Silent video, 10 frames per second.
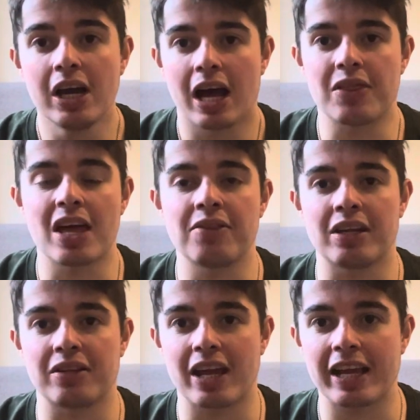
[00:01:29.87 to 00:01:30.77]
and
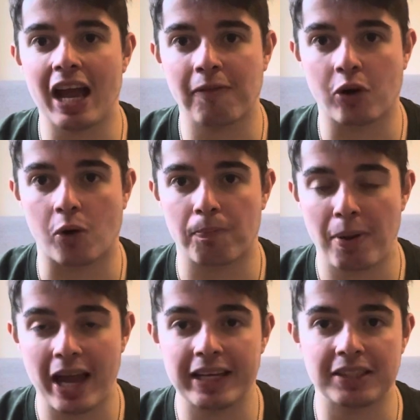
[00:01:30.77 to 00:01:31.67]
then they have got
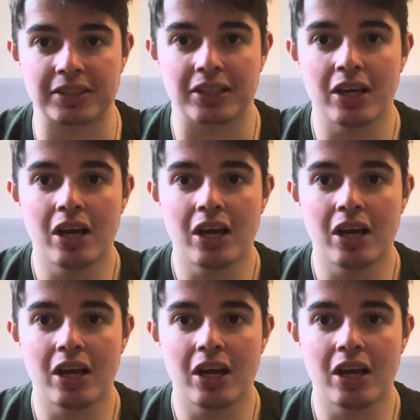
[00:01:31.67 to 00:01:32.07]
pace